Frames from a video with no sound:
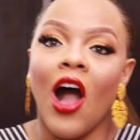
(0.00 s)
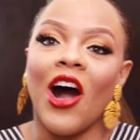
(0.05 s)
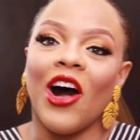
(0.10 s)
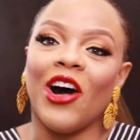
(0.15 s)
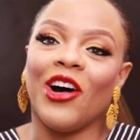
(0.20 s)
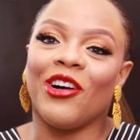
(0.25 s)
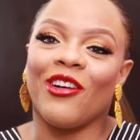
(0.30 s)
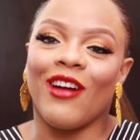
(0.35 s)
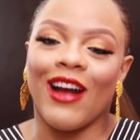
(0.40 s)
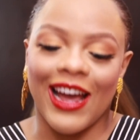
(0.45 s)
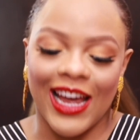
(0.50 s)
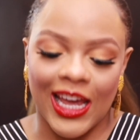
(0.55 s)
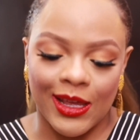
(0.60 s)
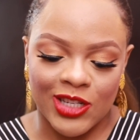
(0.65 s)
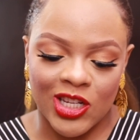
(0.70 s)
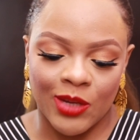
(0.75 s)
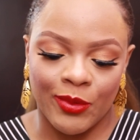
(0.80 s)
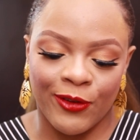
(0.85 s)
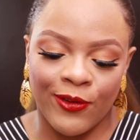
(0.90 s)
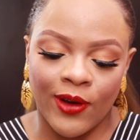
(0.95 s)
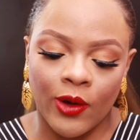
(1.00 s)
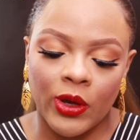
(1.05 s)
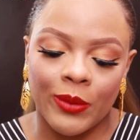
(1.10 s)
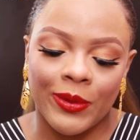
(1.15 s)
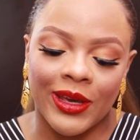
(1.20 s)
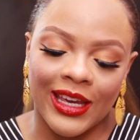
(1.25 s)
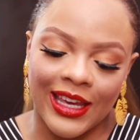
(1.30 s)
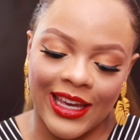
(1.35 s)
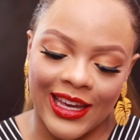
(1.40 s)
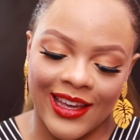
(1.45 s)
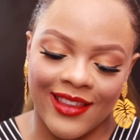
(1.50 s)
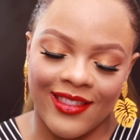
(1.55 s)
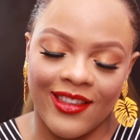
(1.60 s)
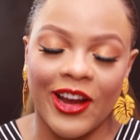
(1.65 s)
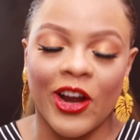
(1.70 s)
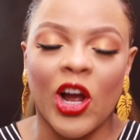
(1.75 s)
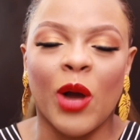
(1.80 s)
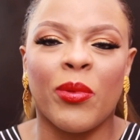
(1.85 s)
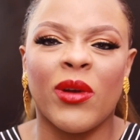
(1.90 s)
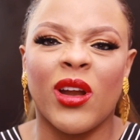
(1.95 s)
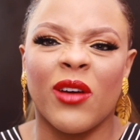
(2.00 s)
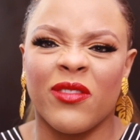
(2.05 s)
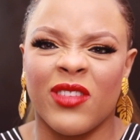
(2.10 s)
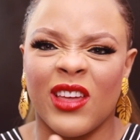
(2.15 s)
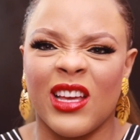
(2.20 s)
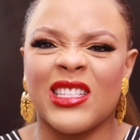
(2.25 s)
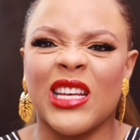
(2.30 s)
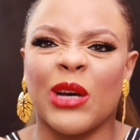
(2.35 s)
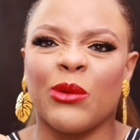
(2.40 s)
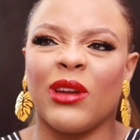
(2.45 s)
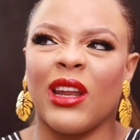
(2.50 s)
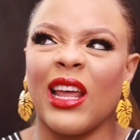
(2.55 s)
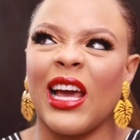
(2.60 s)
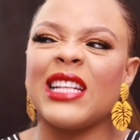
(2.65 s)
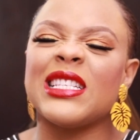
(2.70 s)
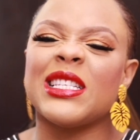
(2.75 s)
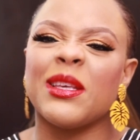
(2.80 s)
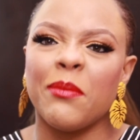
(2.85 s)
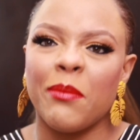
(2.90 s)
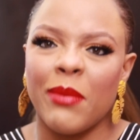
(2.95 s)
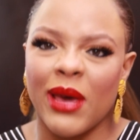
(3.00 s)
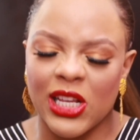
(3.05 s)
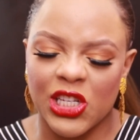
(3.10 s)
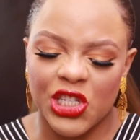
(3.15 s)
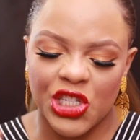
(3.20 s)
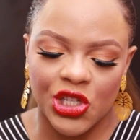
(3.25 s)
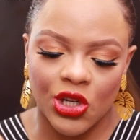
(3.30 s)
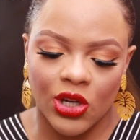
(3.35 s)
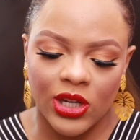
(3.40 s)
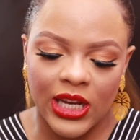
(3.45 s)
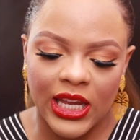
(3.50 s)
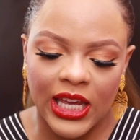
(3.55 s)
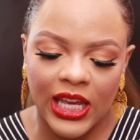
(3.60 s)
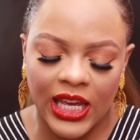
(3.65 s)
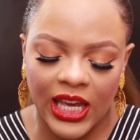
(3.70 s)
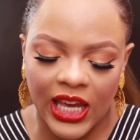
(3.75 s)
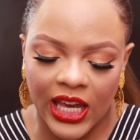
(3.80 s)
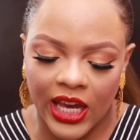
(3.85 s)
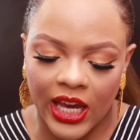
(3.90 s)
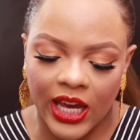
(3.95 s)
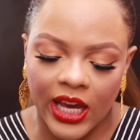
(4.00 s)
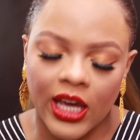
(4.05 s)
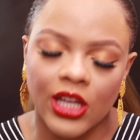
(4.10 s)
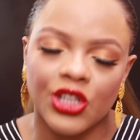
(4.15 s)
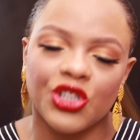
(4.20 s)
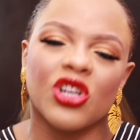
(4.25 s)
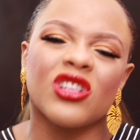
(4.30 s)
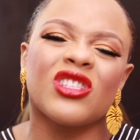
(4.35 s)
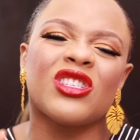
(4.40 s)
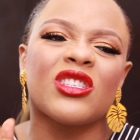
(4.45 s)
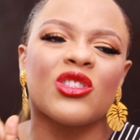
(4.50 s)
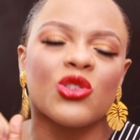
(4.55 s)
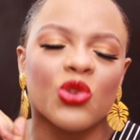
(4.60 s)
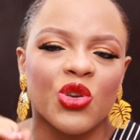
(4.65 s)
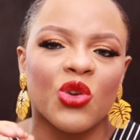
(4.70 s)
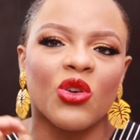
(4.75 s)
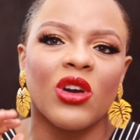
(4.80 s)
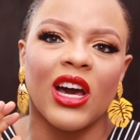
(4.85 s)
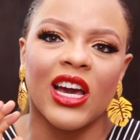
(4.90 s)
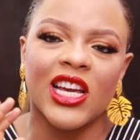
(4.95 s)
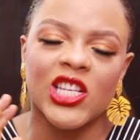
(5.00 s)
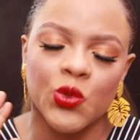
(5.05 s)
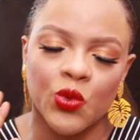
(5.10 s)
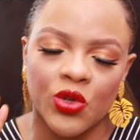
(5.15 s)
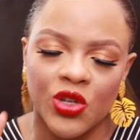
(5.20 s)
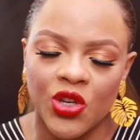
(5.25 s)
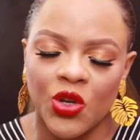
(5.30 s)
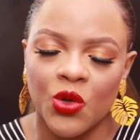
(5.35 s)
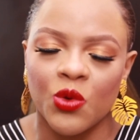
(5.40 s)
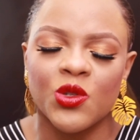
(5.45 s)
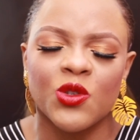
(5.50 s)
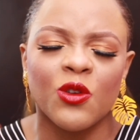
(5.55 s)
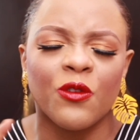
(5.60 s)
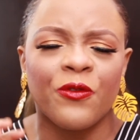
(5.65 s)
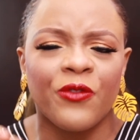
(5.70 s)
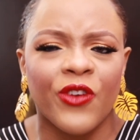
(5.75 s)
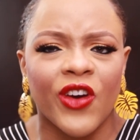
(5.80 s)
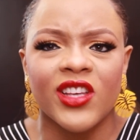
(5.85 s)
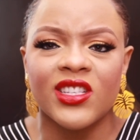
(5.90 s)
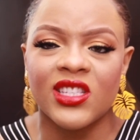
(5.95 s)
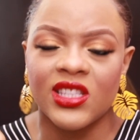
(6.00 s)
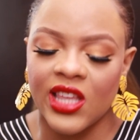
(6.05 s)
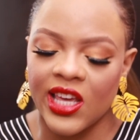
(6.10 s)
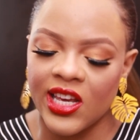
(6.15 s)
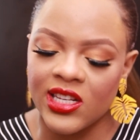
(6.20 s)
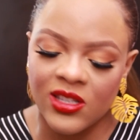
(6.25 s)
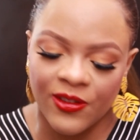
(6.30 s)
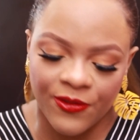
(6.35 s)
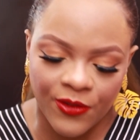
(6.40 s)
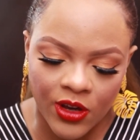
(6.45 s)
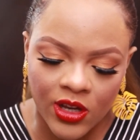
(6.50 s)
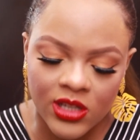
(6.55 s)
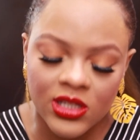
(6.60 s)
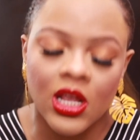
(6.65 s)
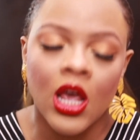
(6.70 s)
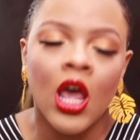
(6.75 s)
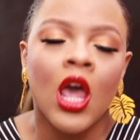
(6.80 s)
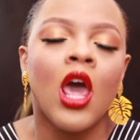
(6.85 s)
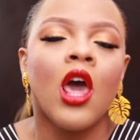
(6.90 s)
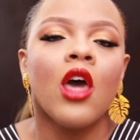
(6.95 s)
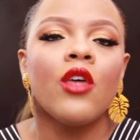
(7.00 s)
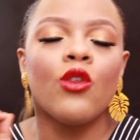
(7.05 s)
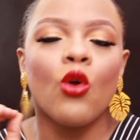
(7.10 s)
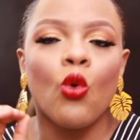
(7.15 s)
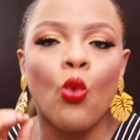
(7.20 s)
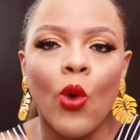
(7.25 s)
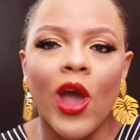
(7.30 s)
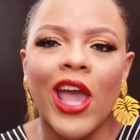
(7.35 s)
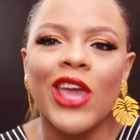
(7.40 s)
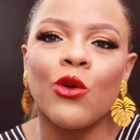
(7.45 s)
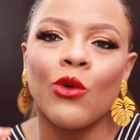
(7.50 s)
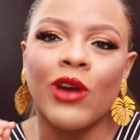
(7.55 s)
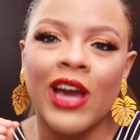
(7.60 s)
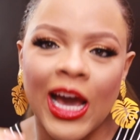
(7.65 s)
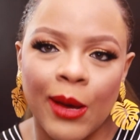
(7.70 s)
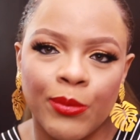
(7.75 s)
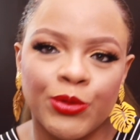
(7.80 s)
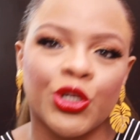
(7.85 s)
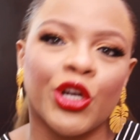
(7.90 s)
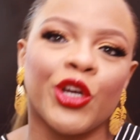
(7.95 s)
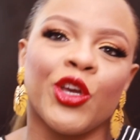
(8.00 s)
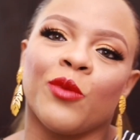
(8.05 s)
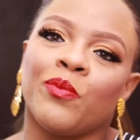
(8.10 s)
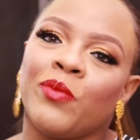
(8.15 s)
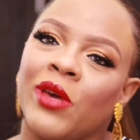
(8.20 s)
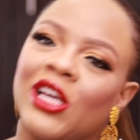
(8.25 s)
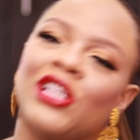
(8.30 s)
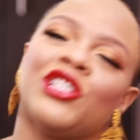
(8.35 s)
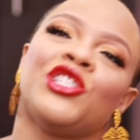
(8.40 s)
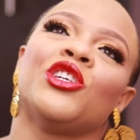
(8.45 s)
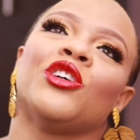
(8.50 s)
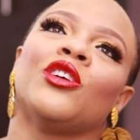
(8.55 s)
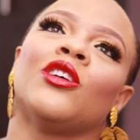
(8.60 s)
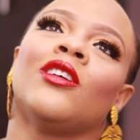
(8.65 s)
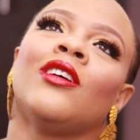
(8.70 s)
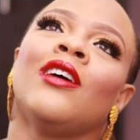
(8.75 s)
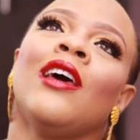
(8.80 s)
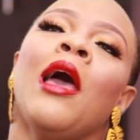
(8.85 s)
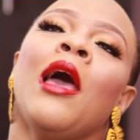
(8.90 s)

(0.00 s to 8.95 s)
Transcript: Alright, so before we begin, there are a couple of things I would like to mention here, just so you guys would know. So first things first, the way you capture your picture